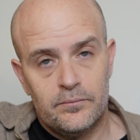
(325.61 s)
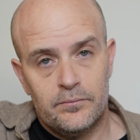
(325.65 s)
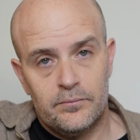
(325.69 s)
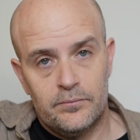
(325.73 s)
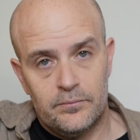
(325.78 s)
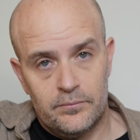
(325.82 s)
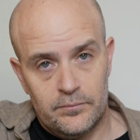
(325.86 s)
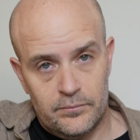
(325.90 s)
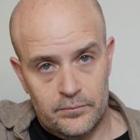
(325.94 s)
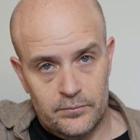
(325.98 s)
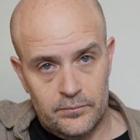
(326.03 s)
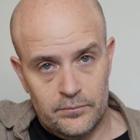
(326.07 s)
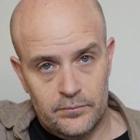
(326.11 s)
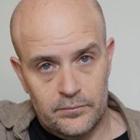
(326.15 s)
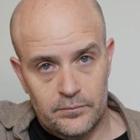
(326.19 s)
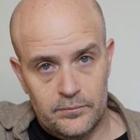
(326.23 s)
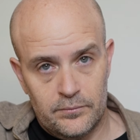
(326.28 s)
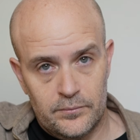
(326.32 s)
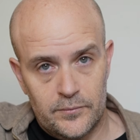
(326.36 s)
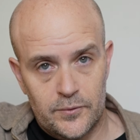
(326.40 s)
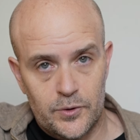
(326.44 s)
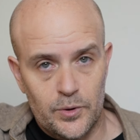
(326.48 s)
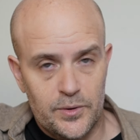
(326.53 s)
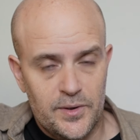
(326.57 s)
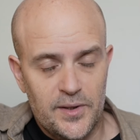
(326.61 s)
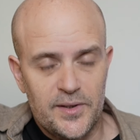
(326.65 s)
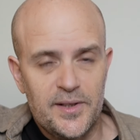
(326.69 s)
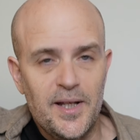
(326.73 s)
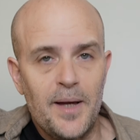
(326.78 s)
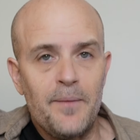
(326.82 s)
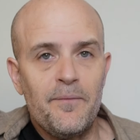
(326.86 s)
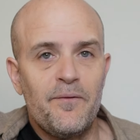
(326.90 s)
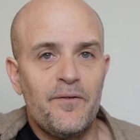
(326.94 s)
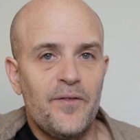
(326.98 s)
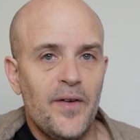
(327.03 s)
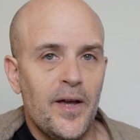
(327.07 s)
So it's the
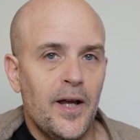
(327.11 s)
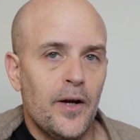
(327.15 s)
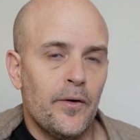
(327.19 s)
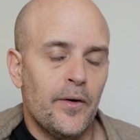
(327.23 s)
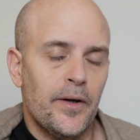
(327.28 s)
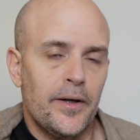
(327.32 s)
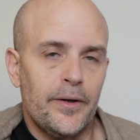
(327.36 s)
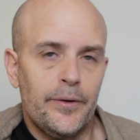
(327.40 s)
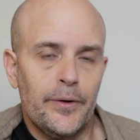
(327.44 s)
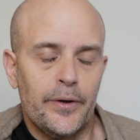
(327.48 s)
same fingering.